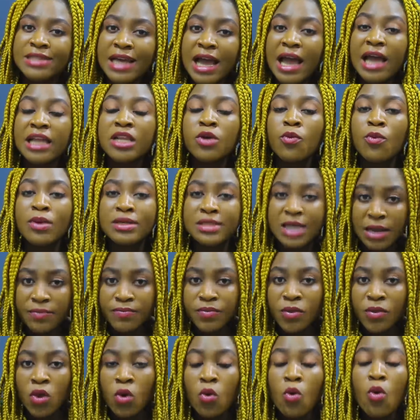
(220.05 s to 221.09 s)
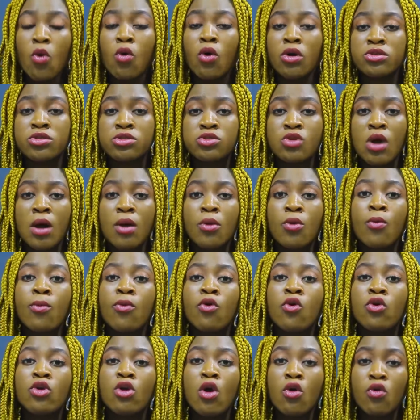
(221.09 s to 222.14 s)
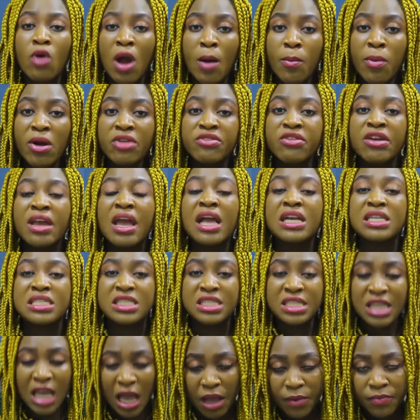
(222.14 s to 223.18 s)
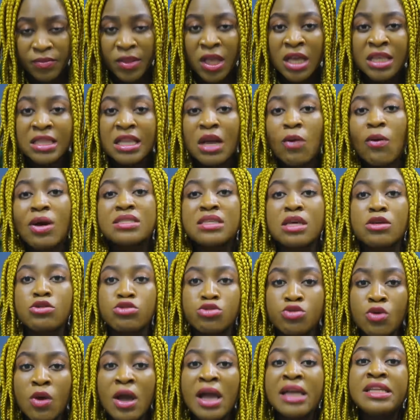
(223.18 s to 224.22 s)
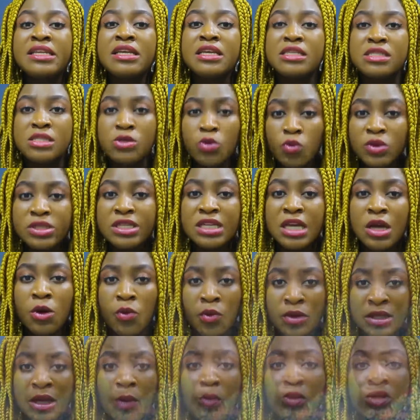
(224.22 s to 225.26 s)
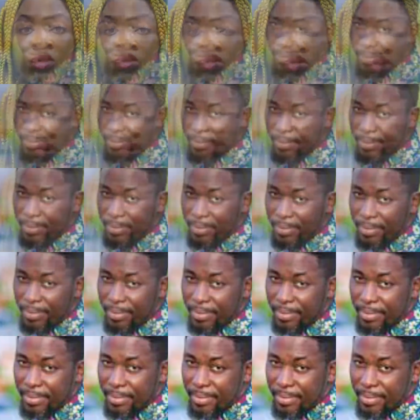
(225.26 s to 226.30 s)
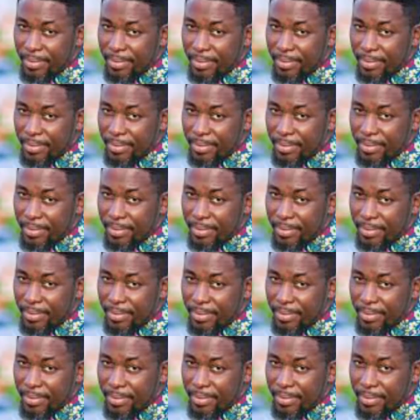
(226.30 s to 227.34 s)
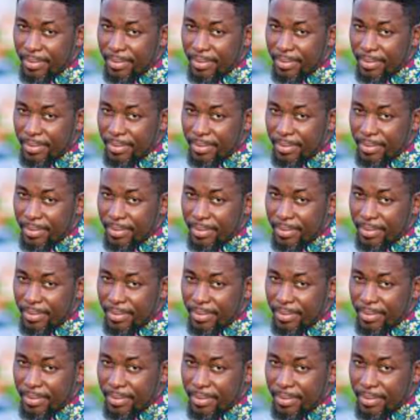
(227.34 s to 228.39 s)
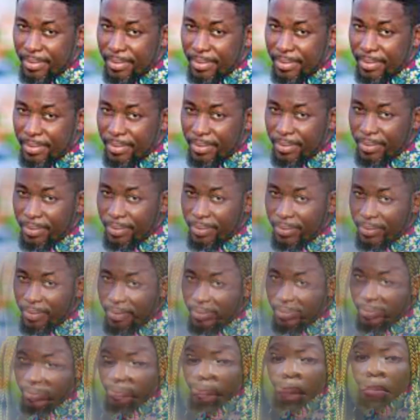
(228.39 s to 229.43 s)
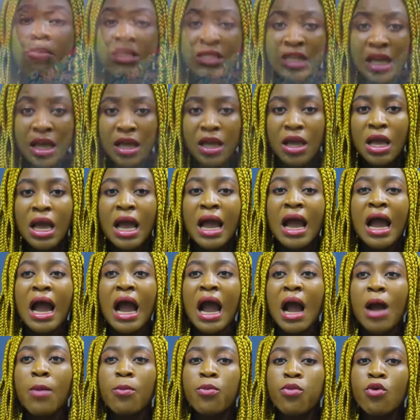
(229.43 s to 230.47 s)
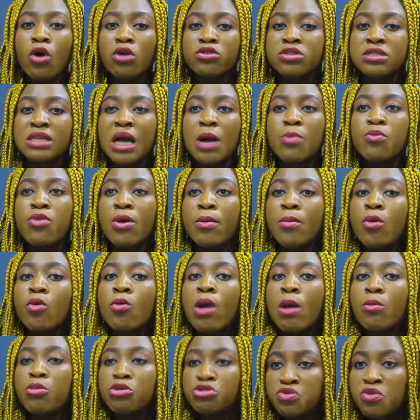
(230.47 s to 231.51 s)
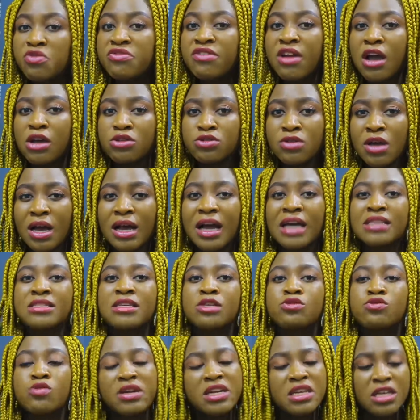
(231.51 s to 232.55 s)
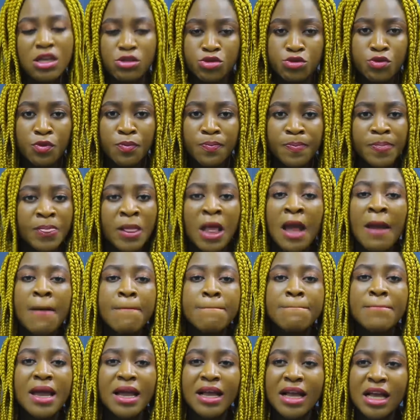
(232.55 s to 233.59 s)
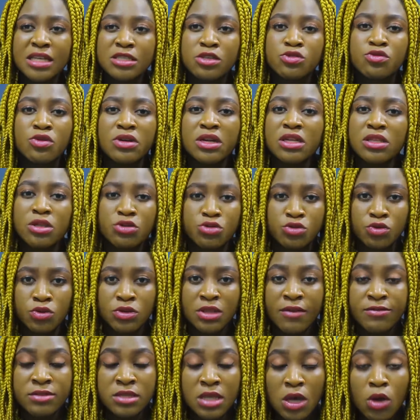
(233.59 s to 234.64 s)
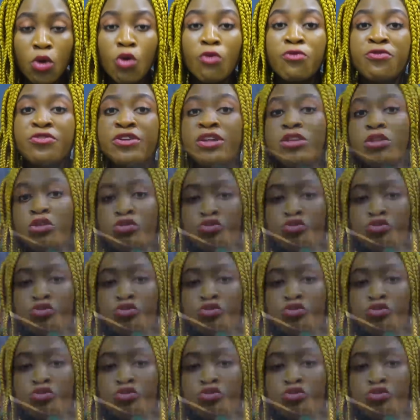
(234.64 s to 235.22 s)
that and would that. Who could saw we don't call body air, shea. Now I send you a dear, see, dear, when I would do so, do dear, no crampo. Now things you talk or to say, and penny for impenny for baby say, I book what's our baby able to me answer a cassa sorry, so men cassa sorry, so now say, oh, free no